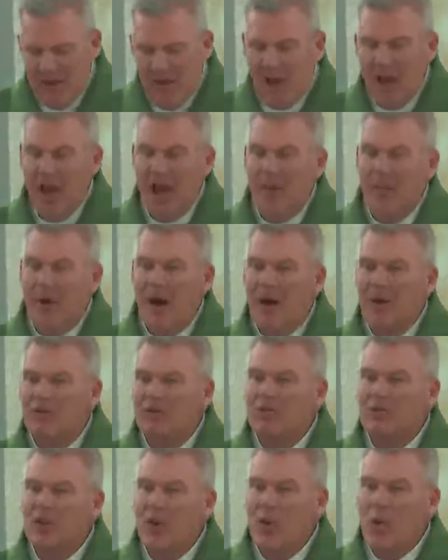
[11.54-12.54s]

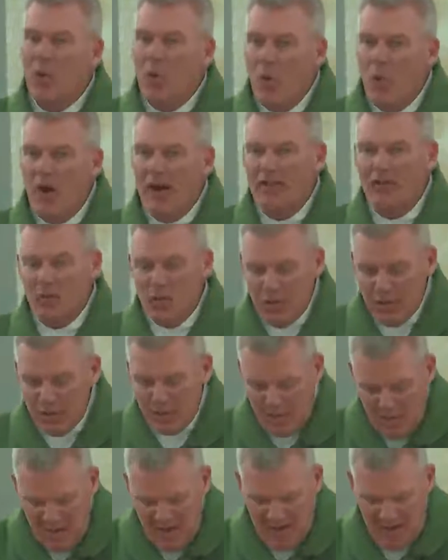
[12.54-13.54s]
about what we're
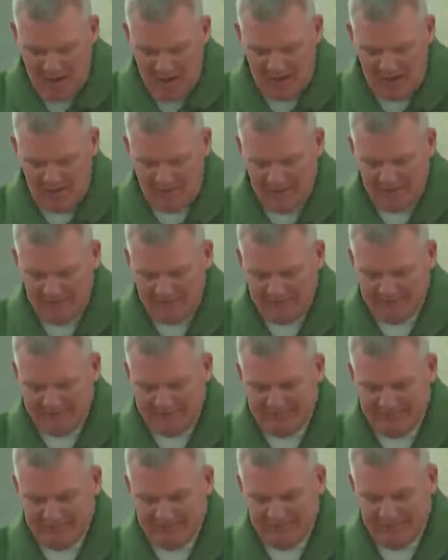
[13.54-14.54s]
thinking
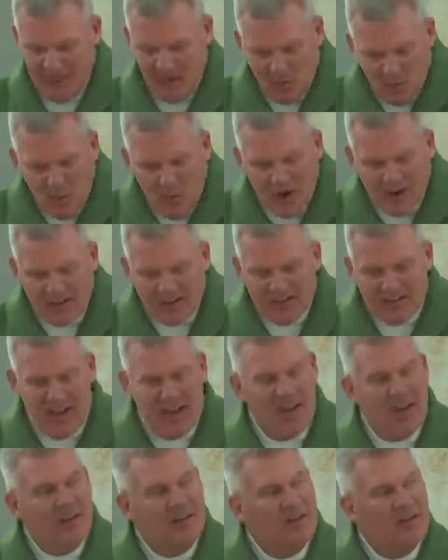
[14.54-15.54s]
and what it
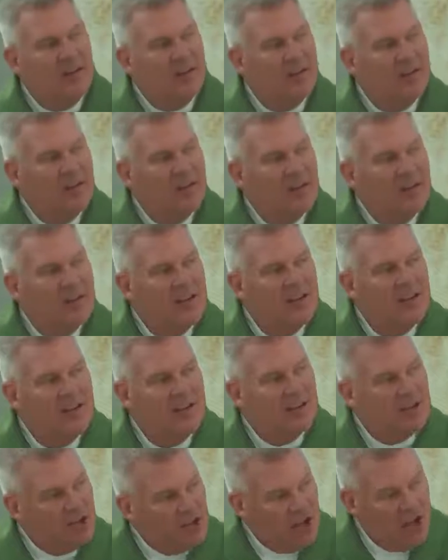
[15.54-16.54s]
takes
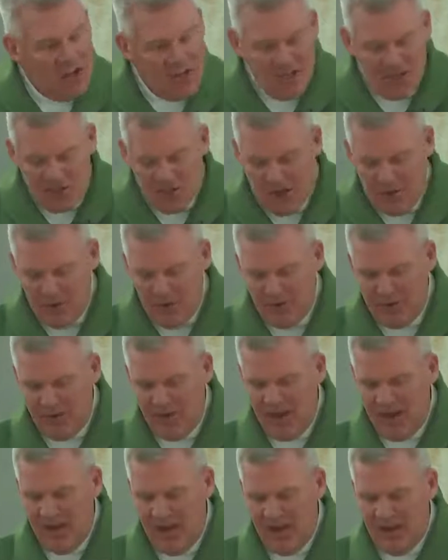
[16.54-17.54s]
to change our
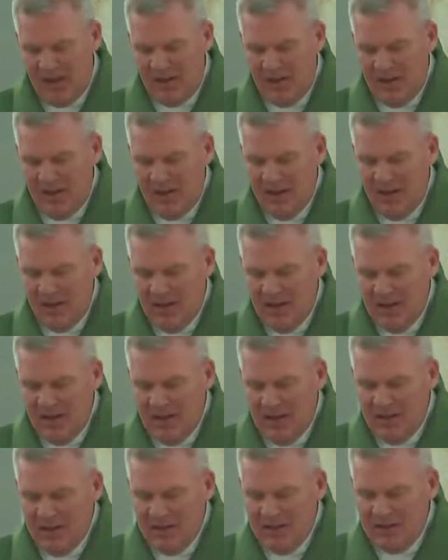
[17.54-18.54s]
thinking,
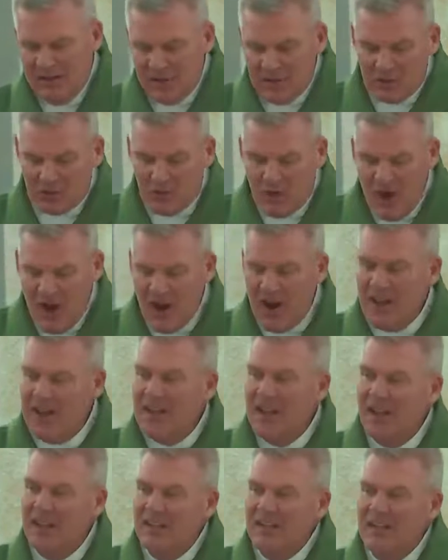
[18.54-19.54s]
to try
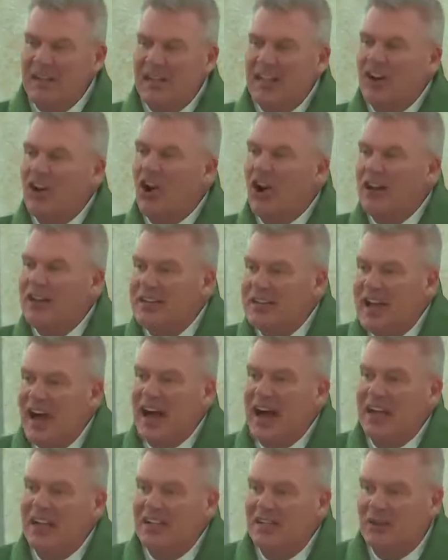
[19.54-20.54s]
and get on
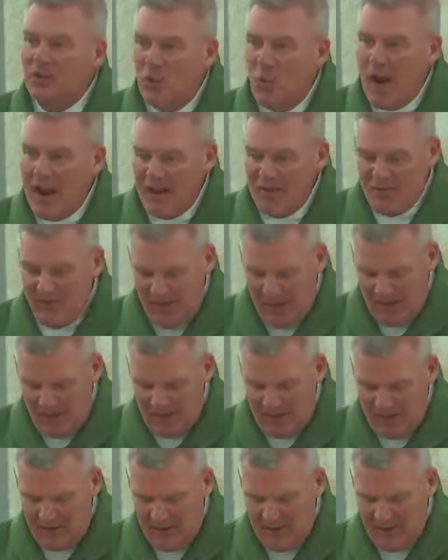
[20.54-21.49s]
God's wavelength.